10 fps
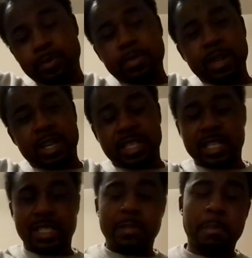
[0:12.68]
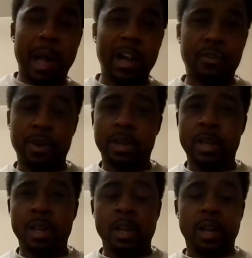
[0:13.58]
Because this is the mockery
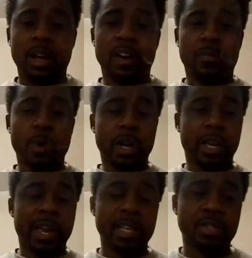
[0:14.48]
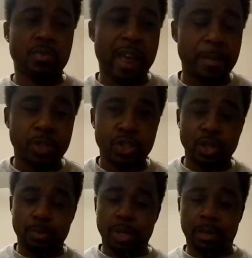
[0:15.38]
of what gangster rap
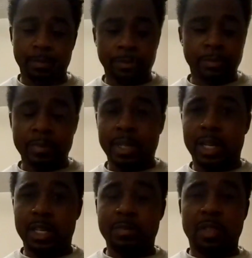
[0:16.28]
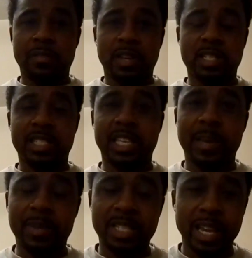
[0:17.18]
should be. Hey, these motherfuckers is
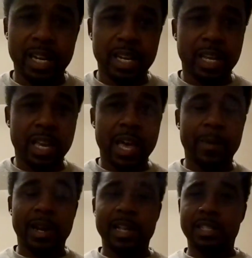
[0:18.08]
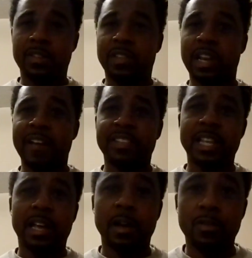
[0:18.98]
imitating and capitalizing off the
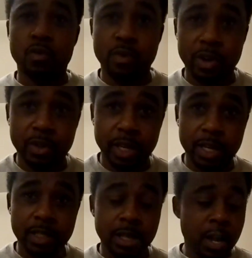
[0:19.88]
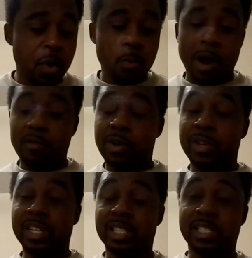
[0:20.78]
lifestyle of real niggas while real
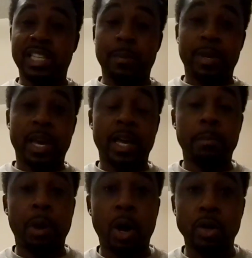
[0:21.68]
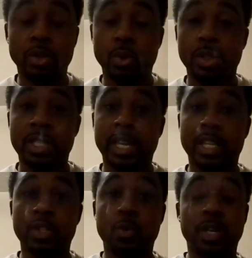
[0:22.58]
niggas is sitting behind bars doing
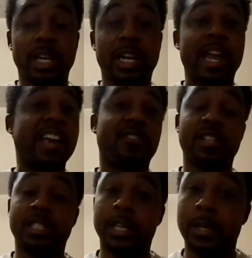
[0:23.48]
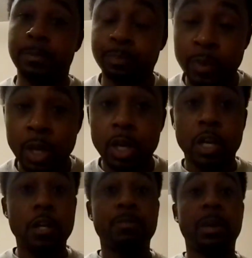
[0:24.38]
10, 20 life in jail.
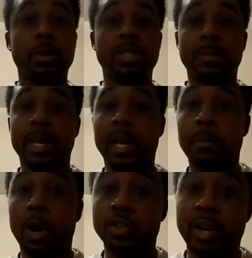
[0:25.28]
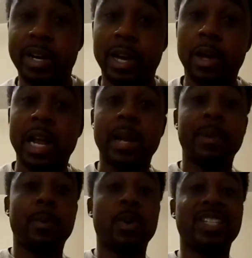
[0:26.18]
Good people sitting behind bars right now. A lot of
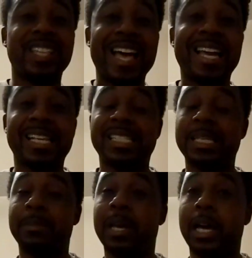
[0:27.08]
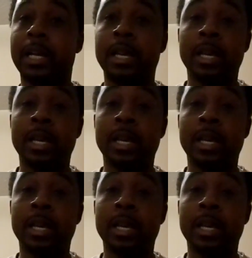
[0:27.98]
people with talent sitting behind